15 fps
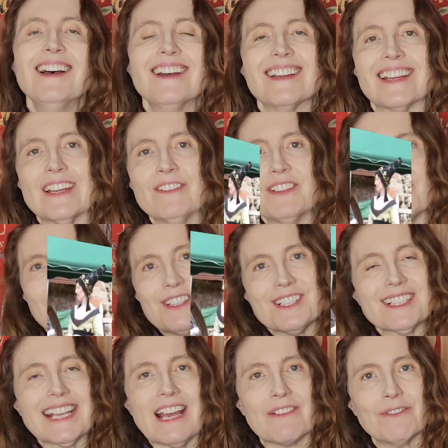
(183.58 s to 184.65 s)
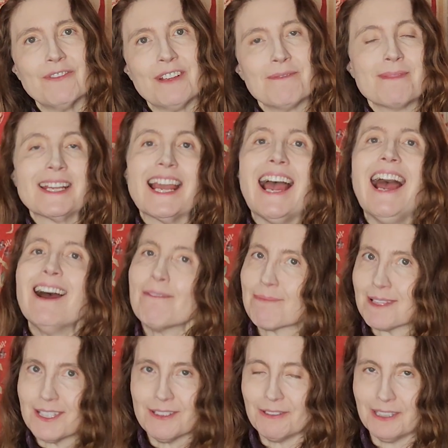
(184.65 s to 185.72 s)
Even though this gown fit me
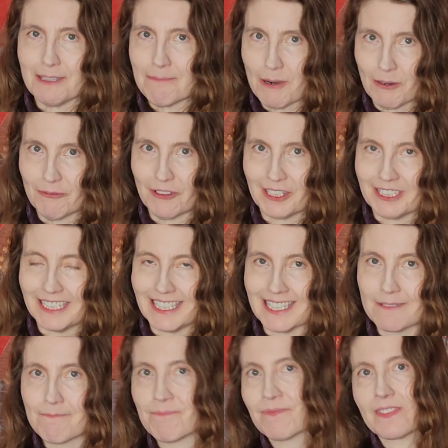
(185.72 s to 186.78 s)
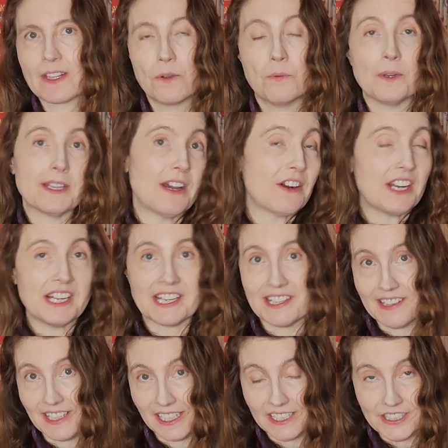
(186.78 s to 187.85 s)
absolutely perfectly without
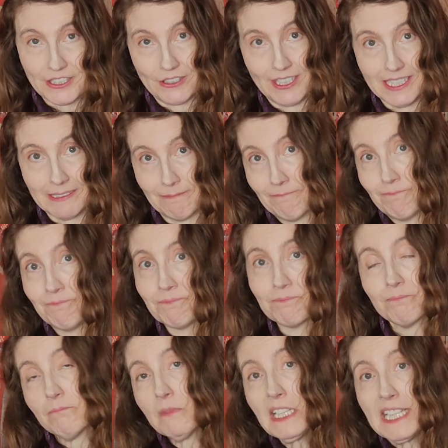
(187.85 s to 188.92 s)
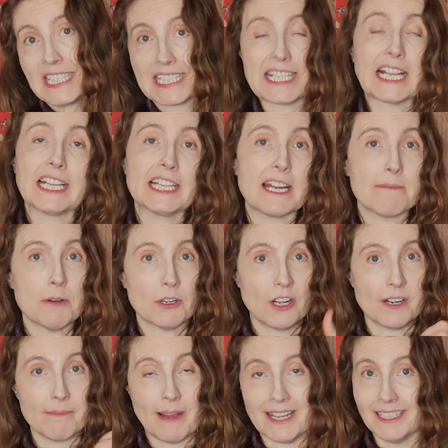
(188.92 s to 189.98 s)
anything under it, the second I put
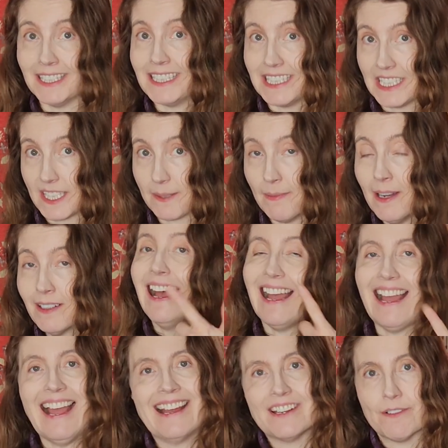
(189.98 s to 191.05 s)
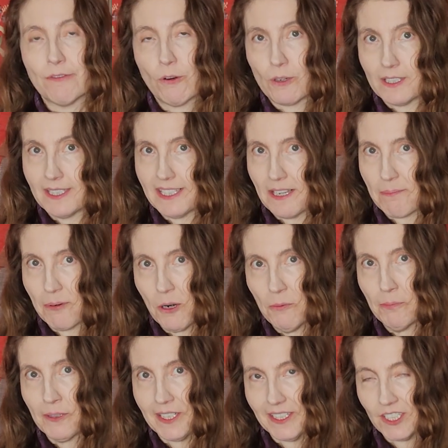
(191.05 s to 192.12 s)
on my linen smock and of course the
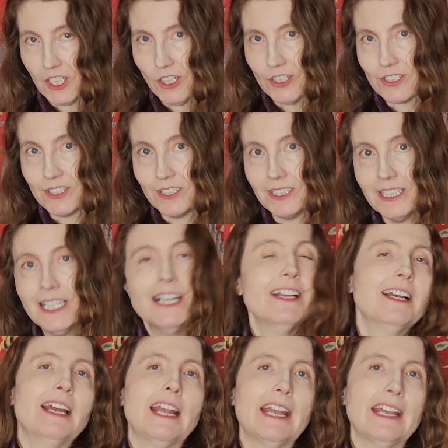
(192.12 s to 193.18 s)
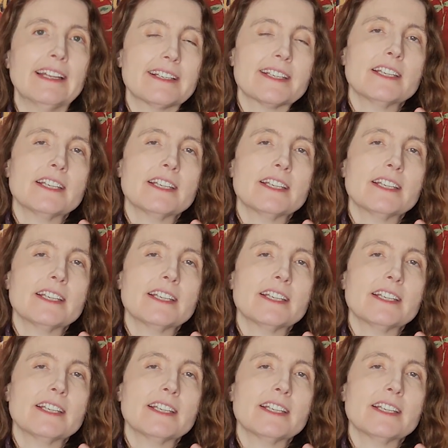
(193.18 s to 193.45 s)
appropriate kirtle, it